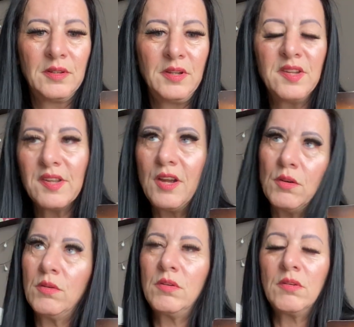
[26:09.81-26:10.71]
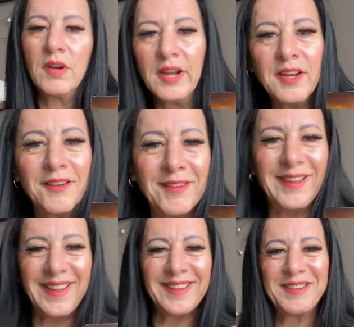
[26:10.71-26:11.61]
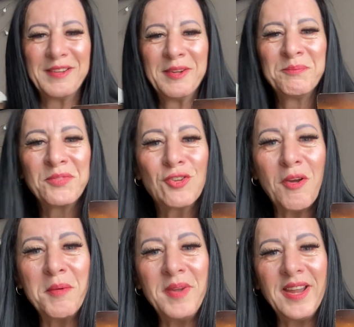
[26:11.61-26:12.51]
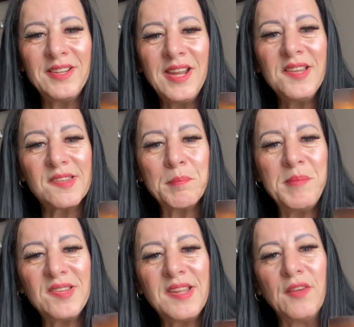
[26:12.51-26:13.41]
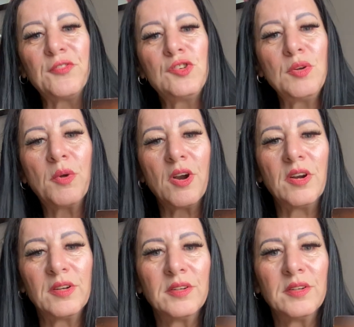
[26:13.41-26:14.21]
He's like, oh, all right. Do you know what I mean? He's submissive to her.